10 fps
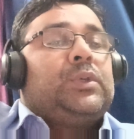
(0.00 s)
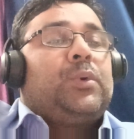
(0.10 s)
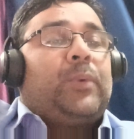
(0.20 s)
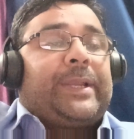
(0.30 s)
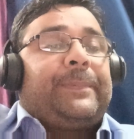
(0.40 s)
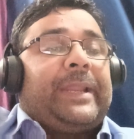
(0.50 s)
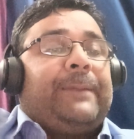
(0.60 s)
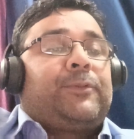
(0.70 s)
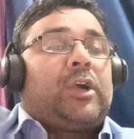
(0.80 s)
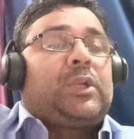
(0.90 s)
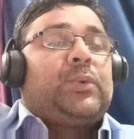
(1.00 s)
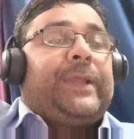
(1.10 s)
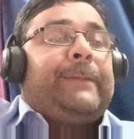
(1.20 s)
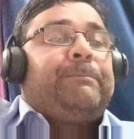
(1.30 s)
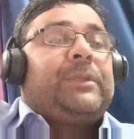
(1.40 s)
whatever I have taught
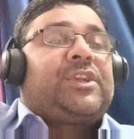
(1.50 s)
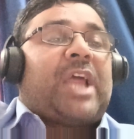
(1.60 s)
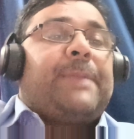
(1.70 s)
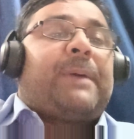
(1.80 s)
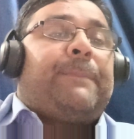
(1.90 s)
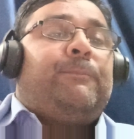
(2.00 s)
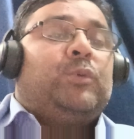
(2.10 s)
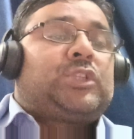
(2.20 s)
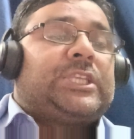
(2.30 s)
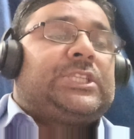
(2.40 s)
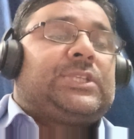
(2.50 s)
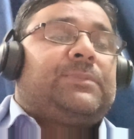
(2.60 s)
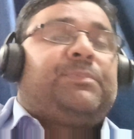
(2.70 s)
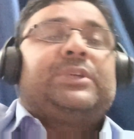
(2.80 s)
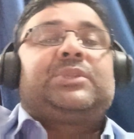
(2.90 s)
today, type of motions:
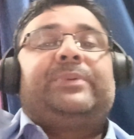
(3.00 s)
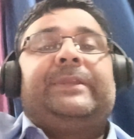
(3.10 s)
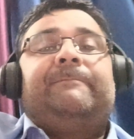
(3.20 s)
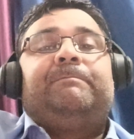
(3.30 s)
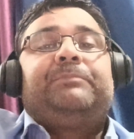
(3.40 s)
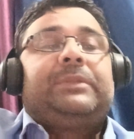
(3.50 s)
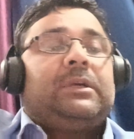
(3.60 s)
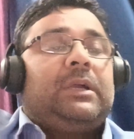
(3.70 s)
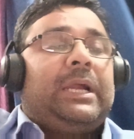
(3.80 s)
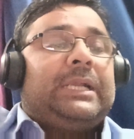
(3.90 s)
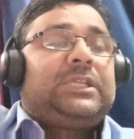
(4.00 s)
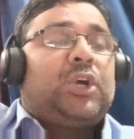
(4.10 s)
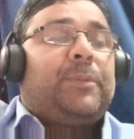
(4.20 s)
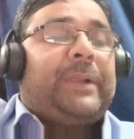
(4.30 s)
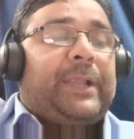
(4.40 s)
first one,
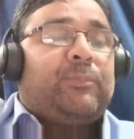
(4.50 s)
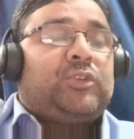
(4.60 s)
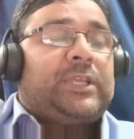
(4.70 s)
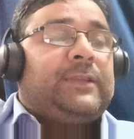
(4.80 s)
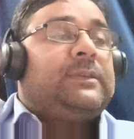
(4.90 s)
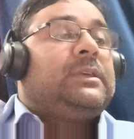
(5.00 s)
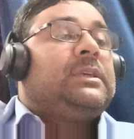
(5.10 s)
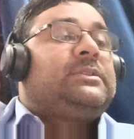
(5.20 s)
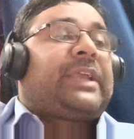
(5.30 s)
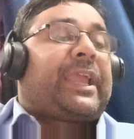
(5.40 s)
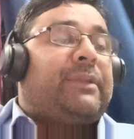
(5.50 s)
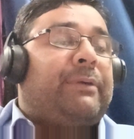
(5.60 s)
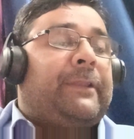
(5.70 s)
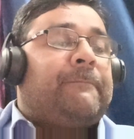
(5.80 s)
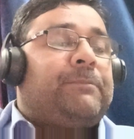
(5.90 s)
adjournment motion; second
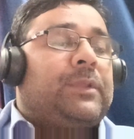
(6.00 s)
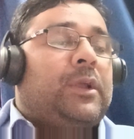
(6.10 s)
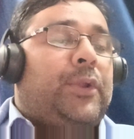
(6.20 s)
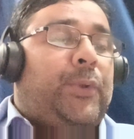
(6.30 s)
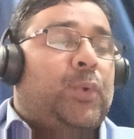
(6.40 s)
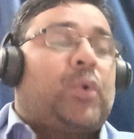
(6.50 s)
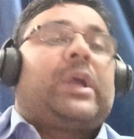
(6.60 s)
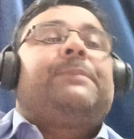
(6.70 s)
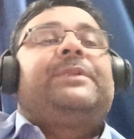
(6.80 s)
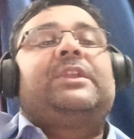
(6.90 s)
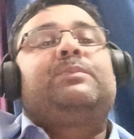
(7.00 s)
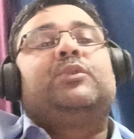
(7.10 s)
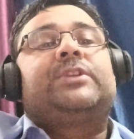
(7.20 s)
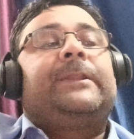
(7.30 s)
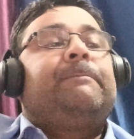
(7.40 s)
one, no confidence
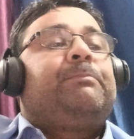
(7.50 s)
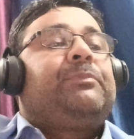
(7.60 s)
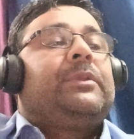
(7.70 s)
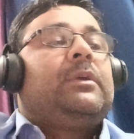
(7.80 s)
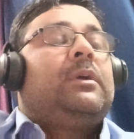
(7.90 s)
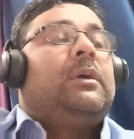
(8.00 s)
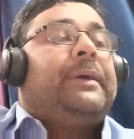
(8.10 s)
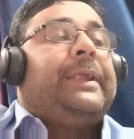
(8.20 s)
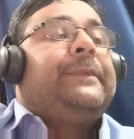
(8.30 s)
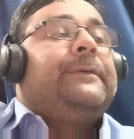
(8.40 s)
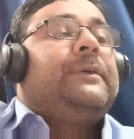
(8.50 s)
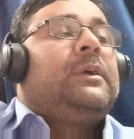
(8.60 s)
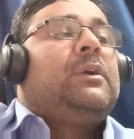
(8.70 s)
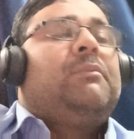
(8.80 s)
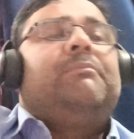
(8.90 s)
motion; and
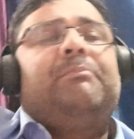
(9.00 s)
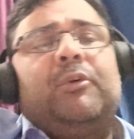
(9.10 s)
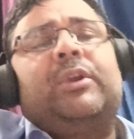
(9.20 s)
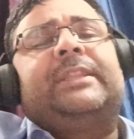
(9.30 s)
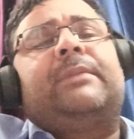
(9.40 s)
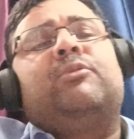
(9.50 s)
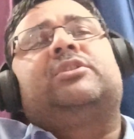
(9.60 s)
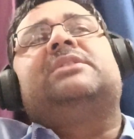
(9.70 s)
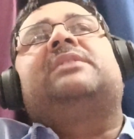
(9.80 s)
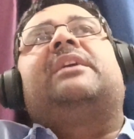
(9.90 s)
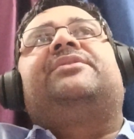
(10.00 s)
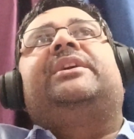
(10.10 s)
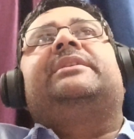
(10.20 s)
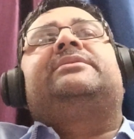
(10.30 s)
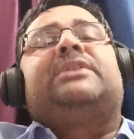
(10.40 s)
more other motions are
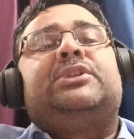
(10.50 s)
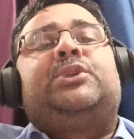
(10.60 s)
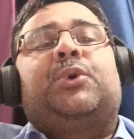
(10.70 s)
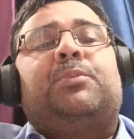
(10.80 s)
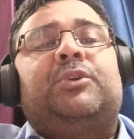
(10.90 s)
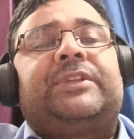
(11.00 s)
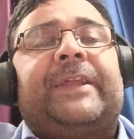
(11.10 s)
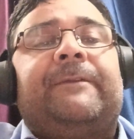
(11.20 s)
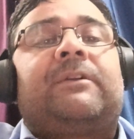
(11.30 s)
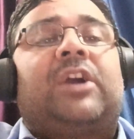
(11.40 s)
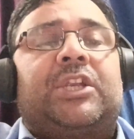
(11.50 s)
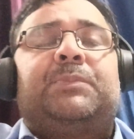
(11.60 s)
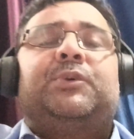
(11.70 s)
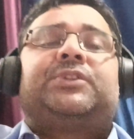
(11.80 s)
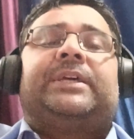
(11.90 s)
there: censure motion, cut
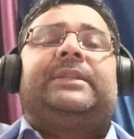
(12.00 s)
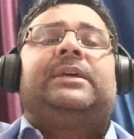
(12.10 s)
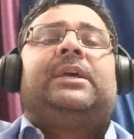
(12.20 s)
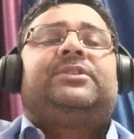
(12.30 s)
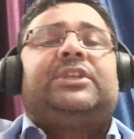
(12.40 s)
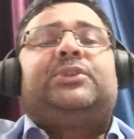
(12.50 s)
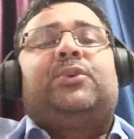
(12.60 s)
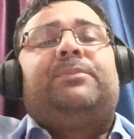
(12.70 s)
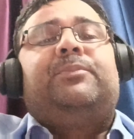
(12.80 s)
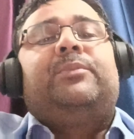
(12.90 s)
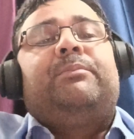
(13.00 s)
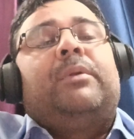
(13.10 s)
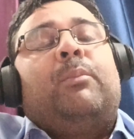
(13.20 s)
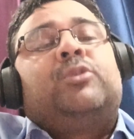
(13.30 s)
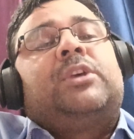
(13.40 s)
motion. Censure
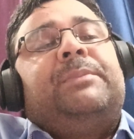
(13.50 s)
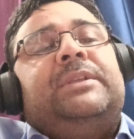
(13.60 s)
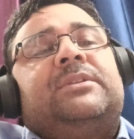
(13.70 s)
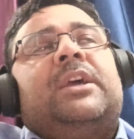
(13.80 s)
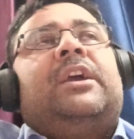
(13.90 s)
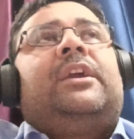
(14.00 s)
motion means